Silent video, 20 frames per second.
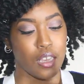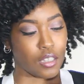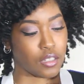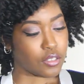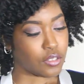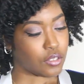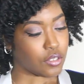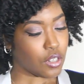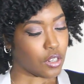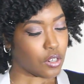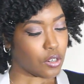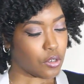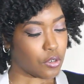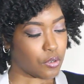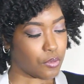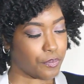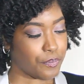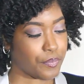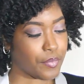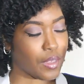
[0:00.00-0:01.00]

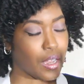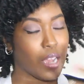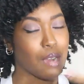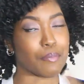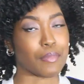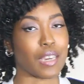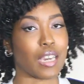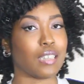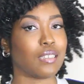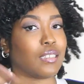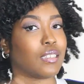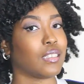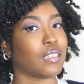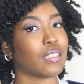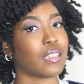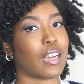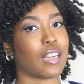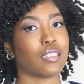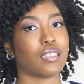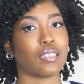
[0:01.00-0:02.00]
So I'm guessing
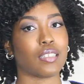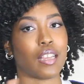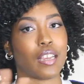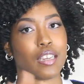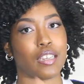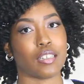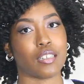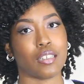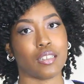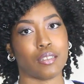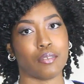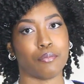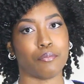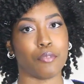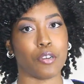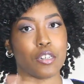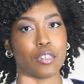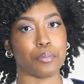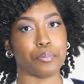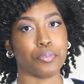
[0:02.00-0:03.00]
that's like
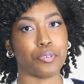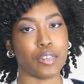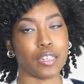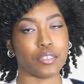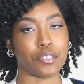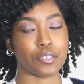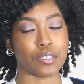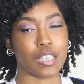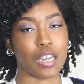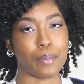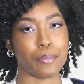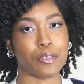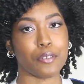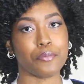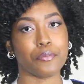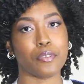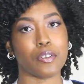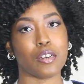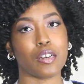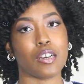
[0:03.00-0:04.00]
where the prints are coming
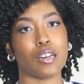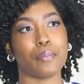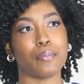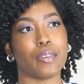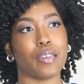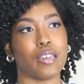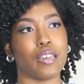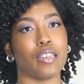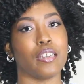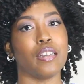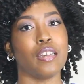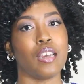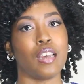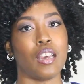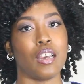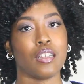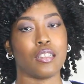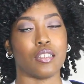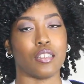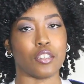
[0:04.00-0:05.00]
from, and
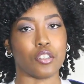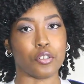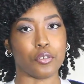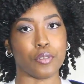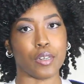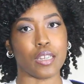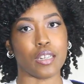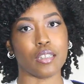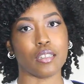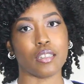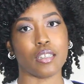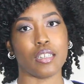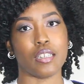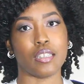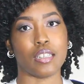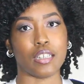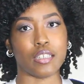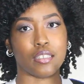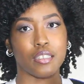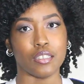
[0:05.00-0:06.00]
the
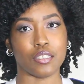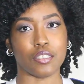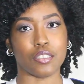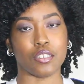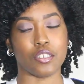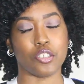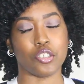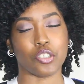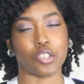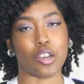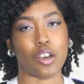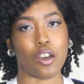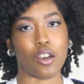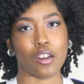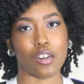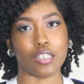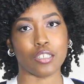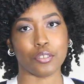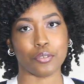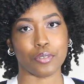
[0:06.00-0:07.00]
crinoline that's under the
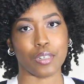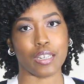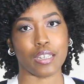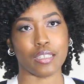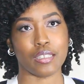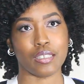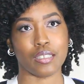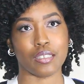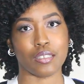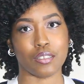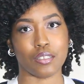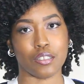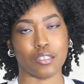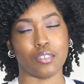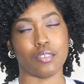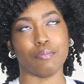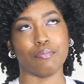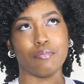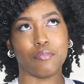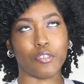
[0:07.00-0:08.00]
jacquard dress,
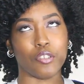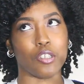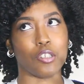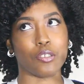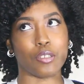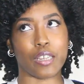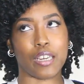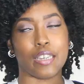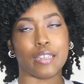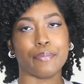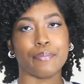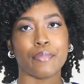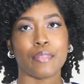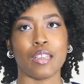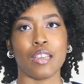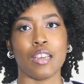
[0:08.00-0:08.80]
the, you know, like